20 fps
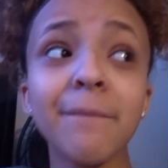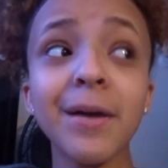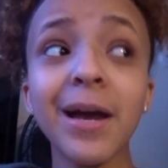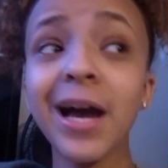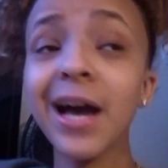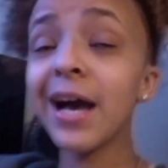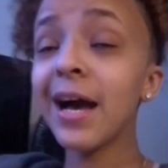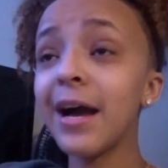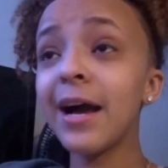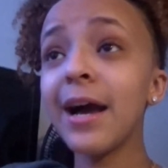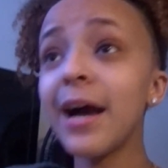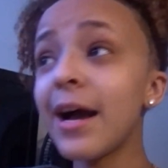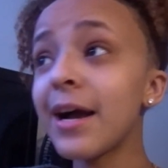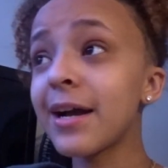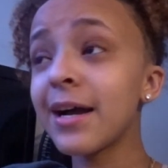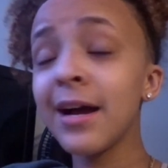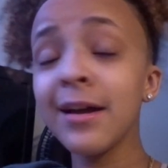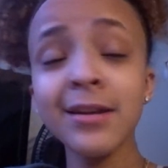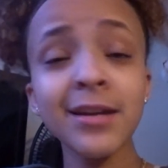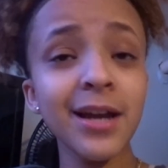I
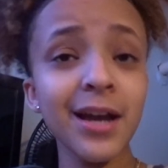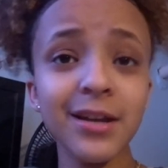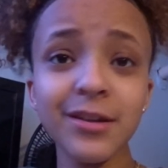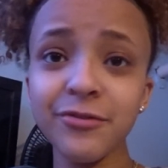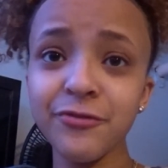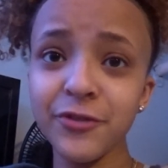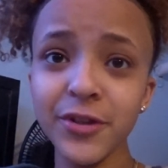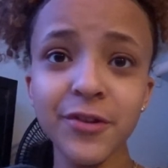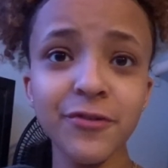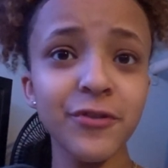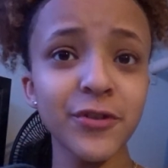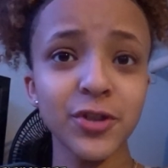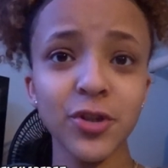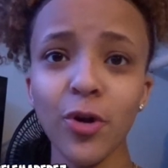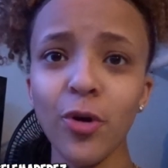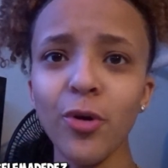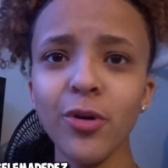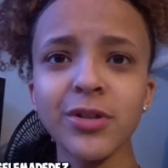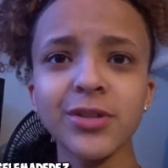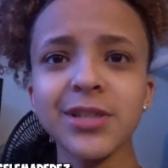kind of got a fear for
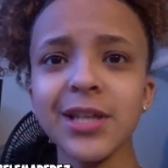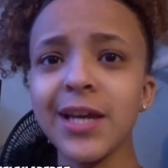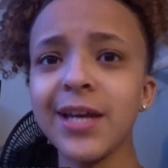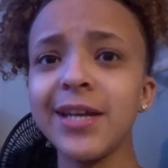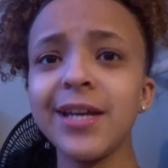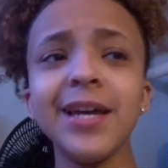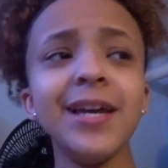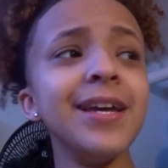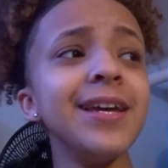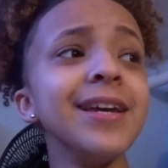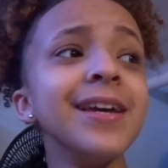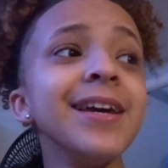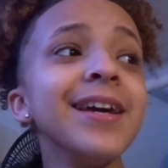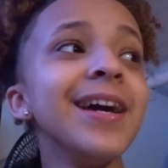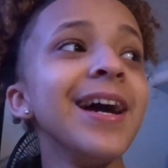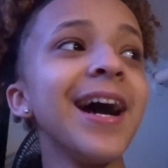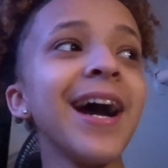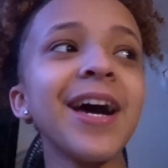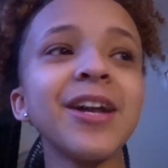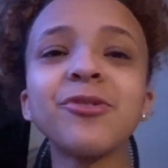dogs. Like,
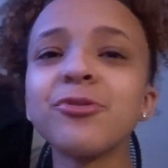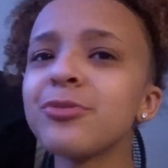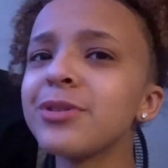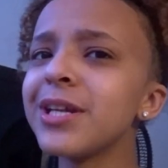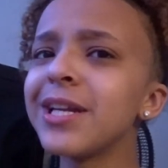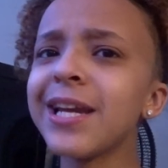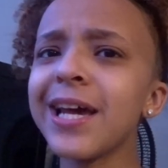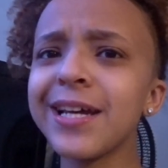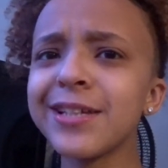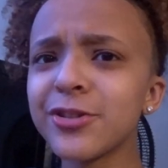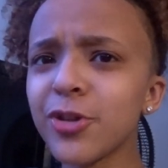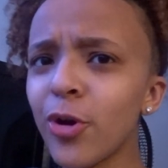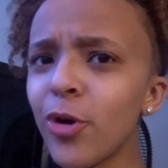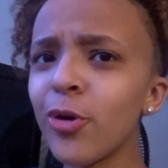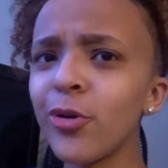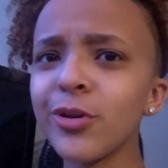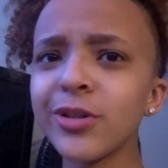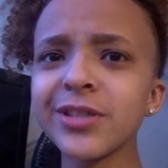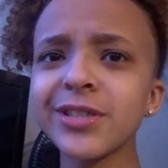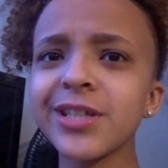I don't really like
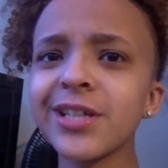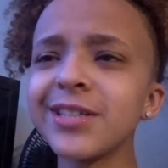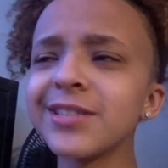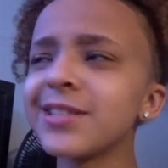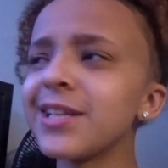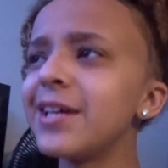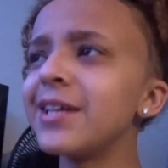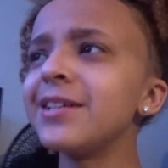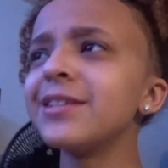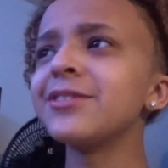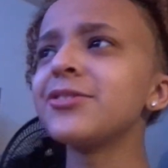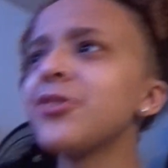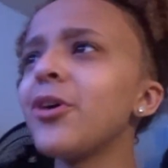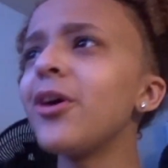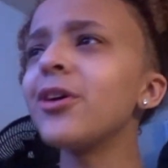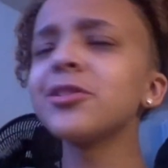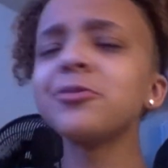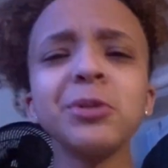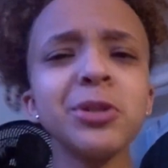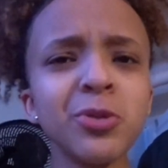dogs because, like,
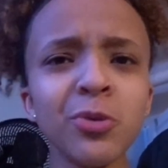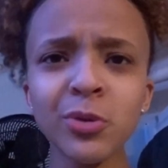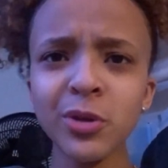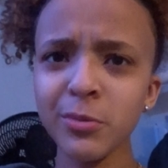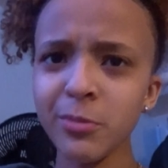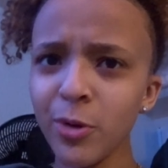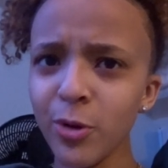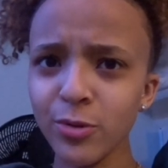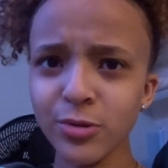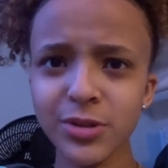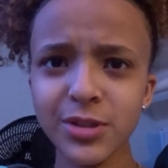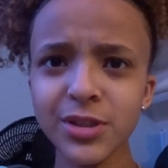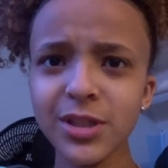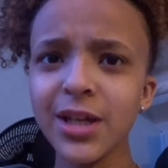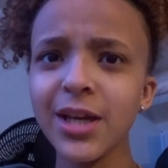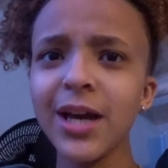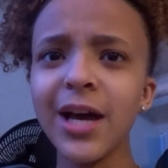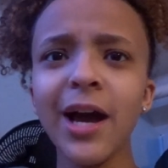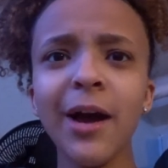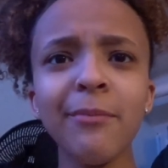dogs be doing the most.
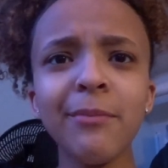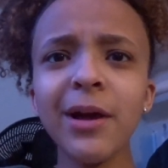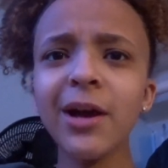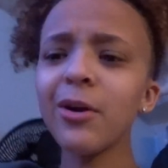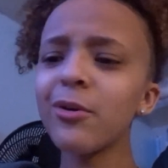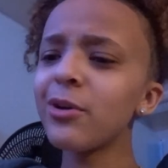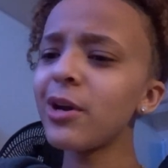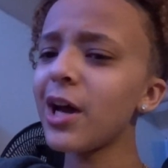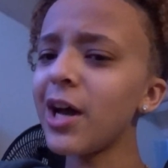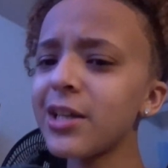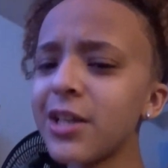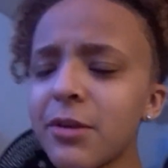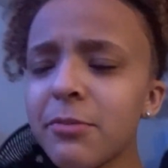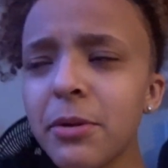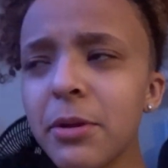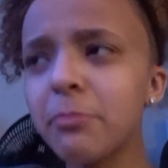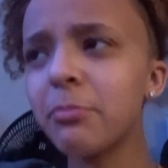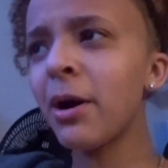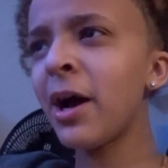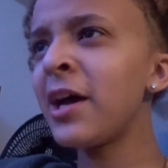I'm not going to lie. They
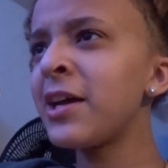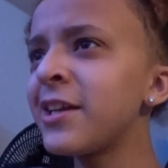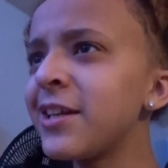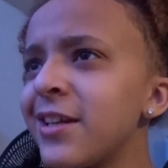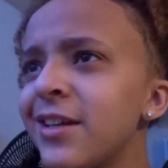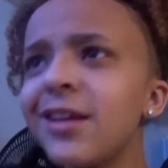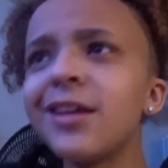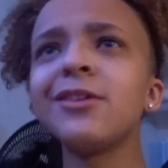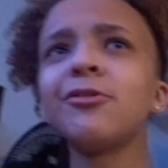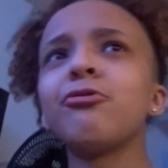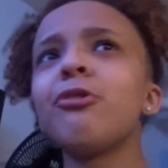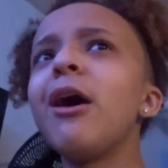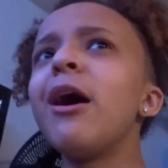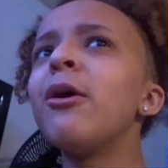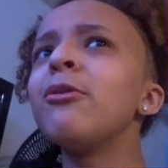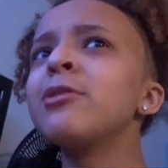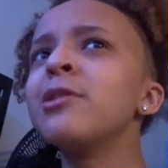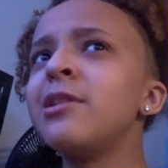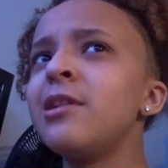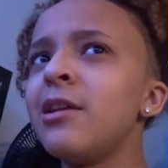be biting and
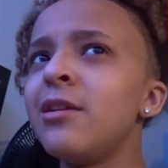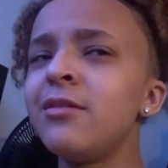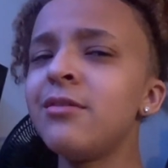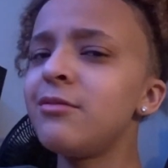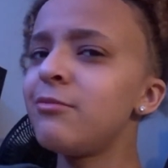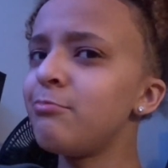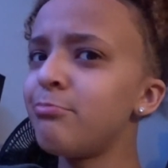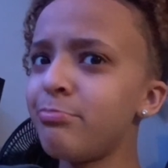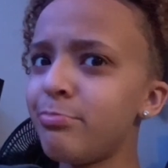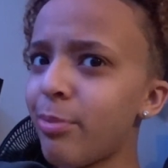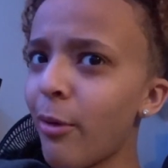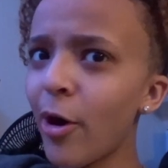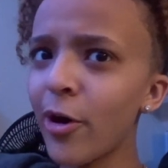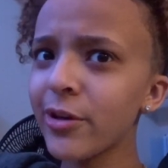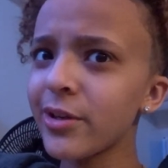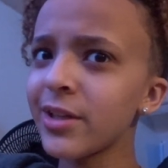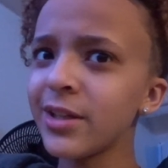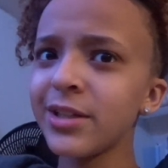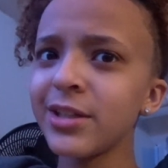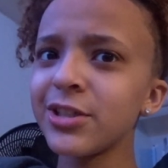growling and
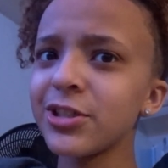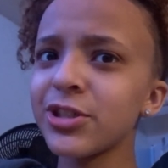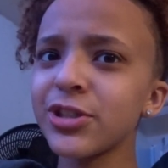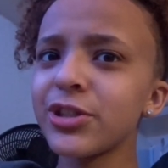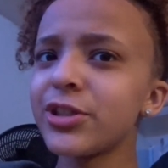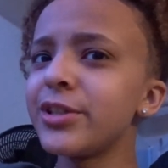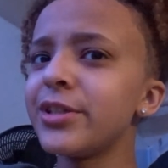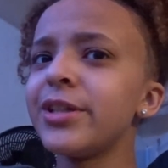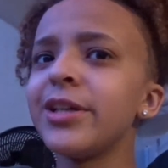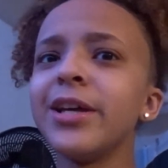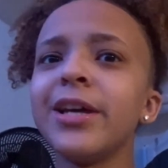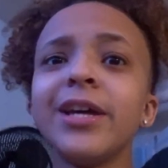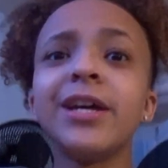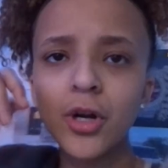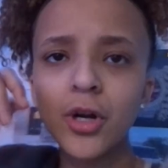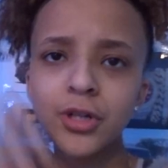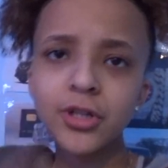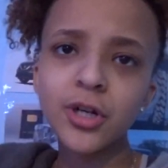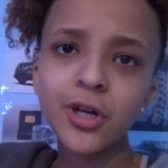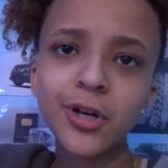barking and shit.
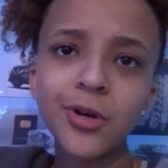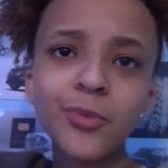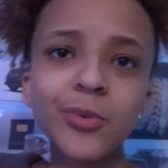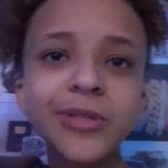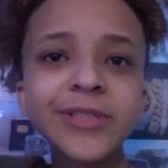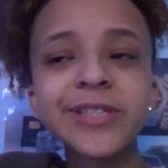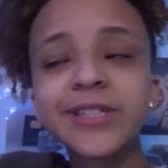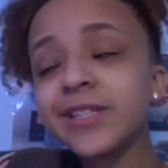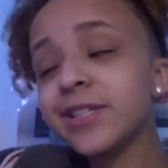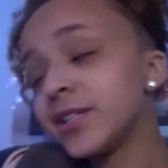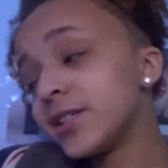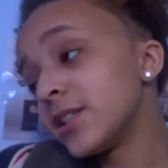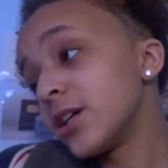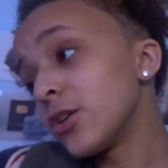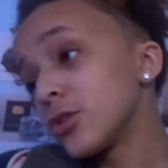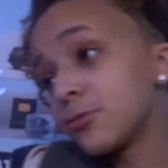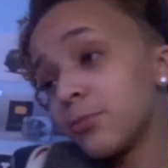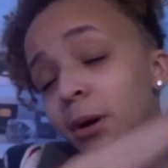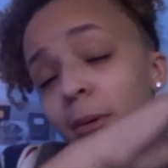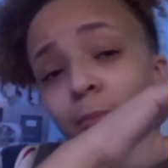Y'all, once again,
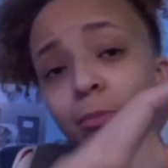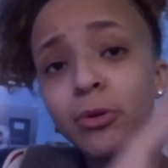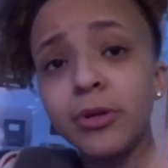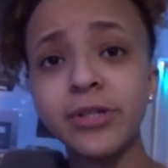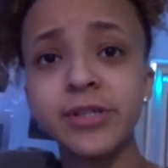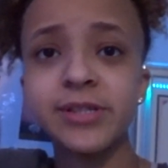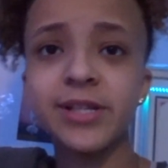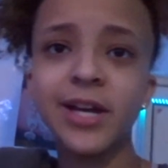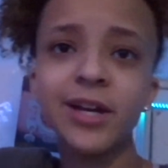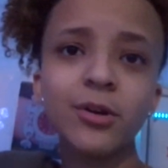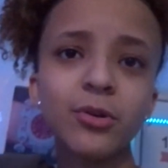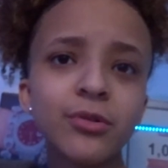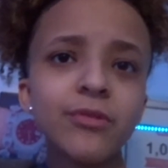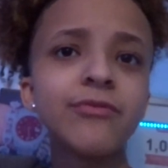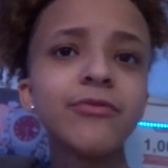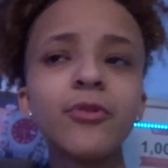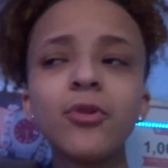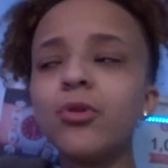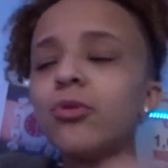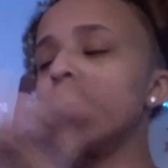that was my boy Zach on the
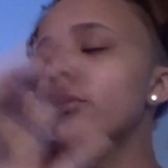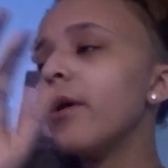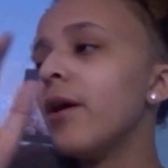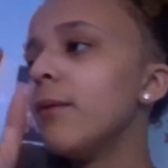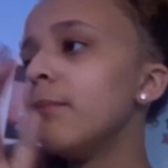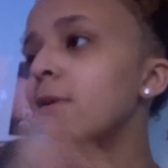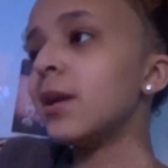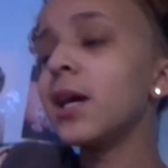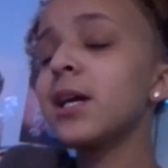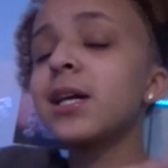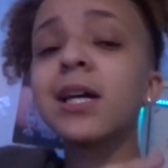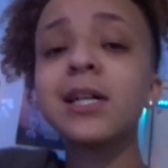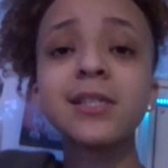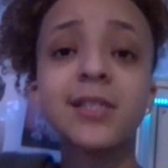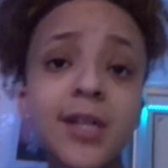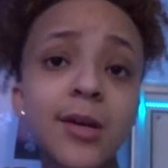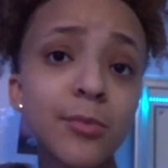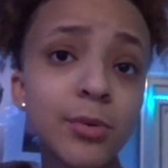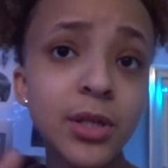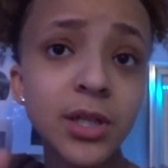phone. But like I
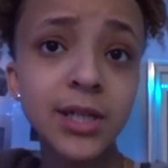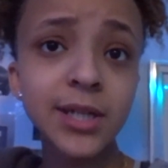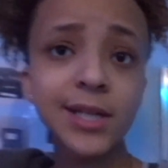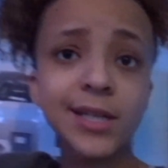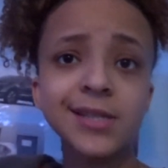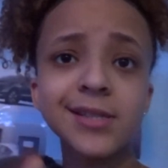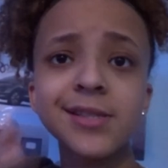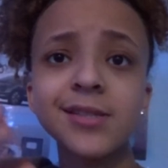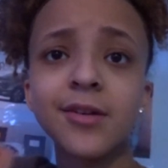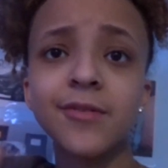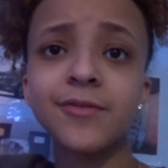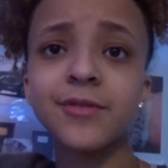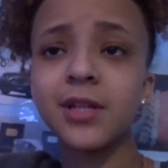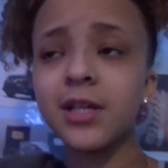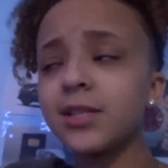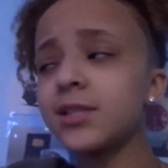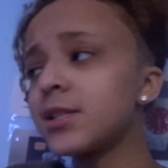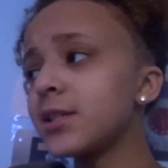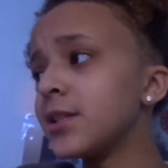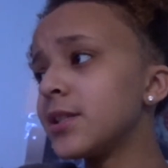said, we're gonna get stuff
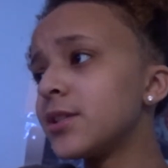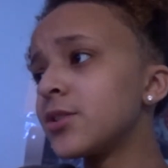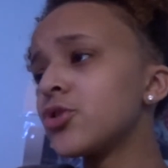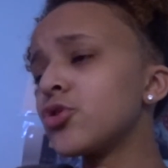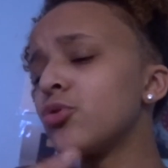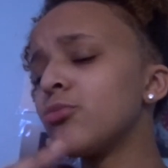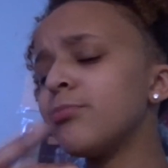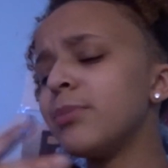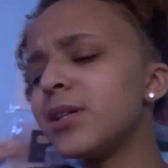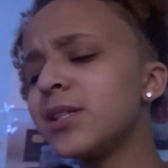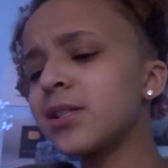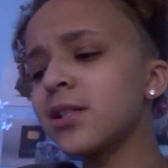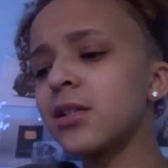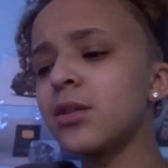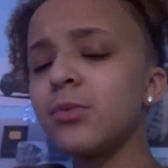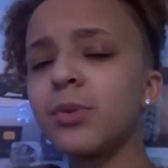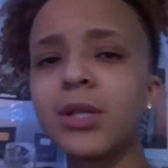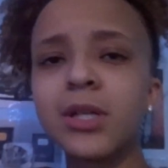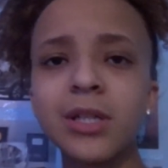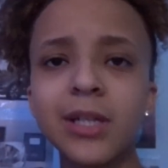done today. So
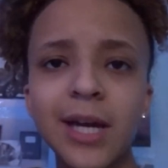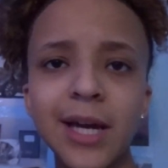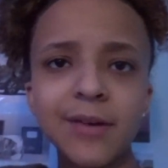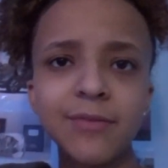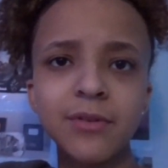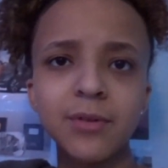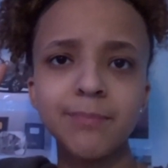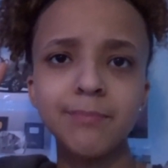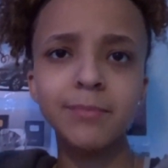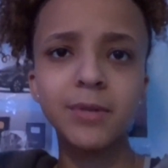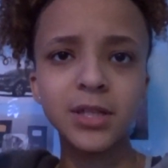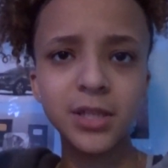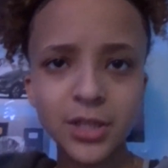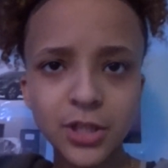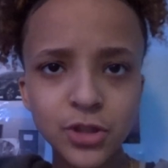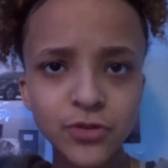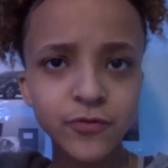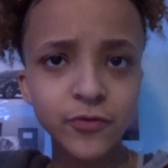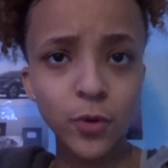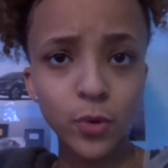basically, we're gonna have a
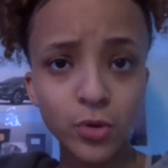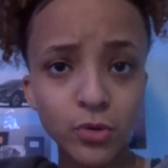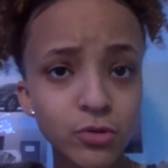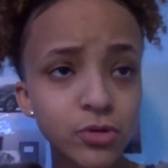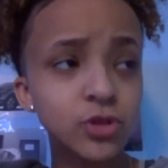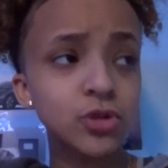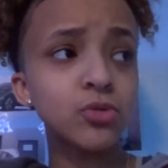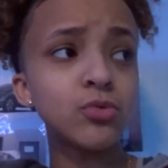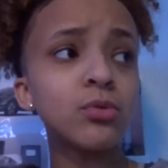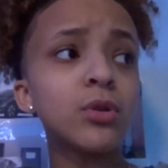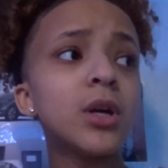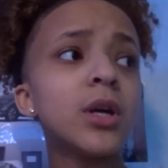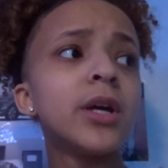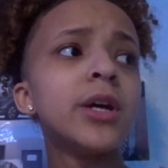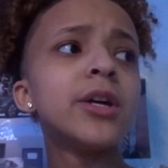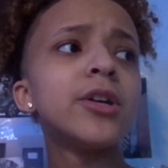mini photo shoot.